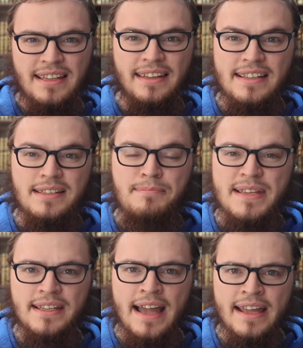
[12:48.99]
and this
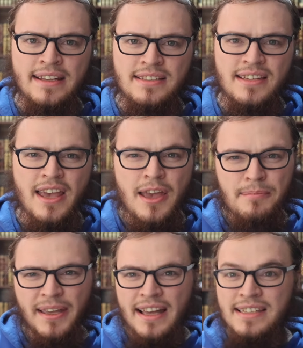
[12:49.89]
misguidance,
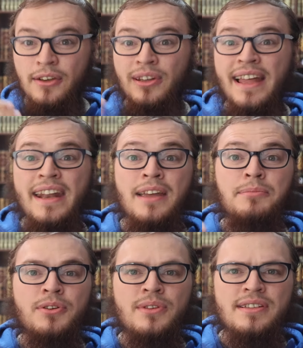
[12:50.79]
because he'll let
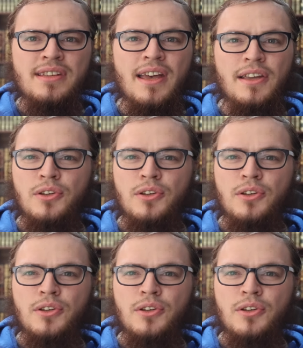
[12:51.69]
him do this.